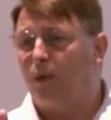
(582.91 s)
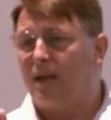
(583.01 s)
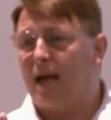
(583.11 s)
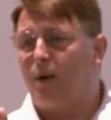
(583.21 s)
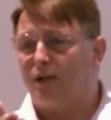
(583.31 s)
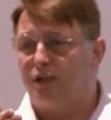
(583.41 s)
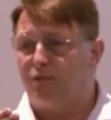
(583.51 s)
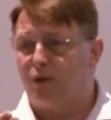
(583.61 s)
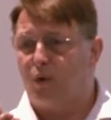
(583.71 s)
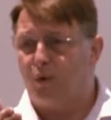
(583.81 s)
now actually
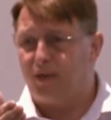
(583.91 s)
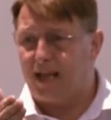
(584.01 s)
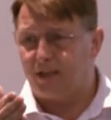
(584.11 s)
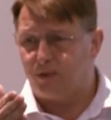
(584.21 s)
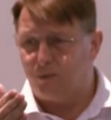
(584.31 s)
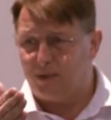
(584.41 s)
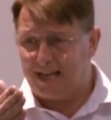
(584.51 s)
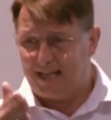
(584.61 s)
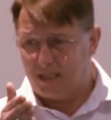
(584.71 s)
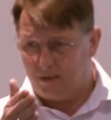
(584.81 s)
record the actual
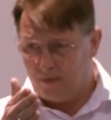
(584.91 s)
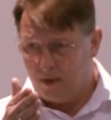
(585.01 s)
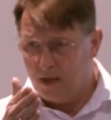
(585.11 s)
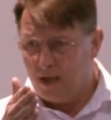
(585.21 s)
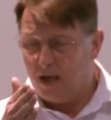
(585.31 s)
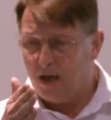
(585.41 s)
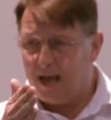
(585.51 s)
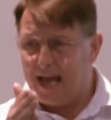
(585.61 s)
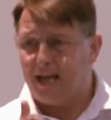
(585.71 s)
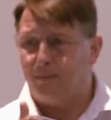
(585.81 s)
native
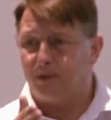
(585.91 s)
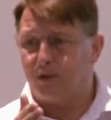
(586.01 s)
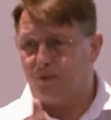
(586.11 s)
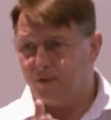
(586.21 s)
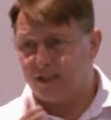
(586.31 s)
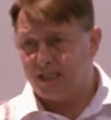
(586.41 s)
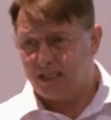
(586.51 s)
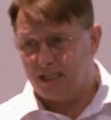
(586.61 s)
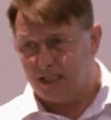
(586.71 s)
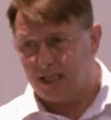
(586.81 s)
elements of the
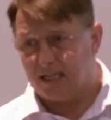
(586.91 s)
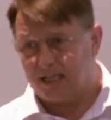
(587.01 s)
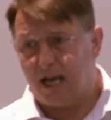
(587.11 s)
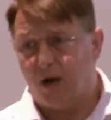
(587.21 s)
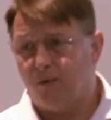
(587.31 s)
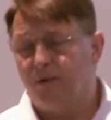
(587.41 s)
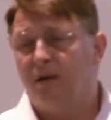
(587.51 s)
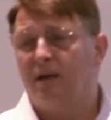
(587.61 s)
CCD itself.